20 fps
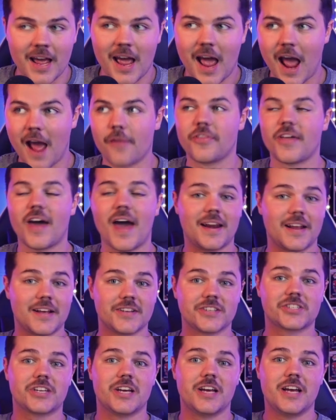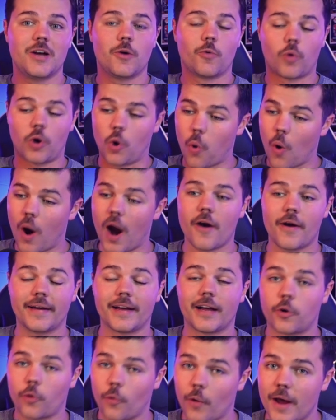And that is requiring
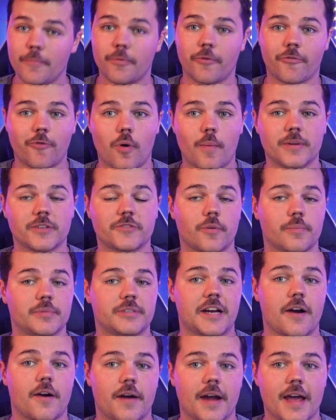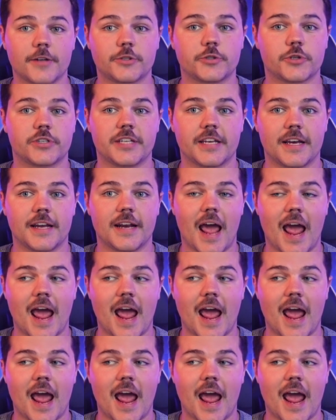a great performance from Taron Egerton.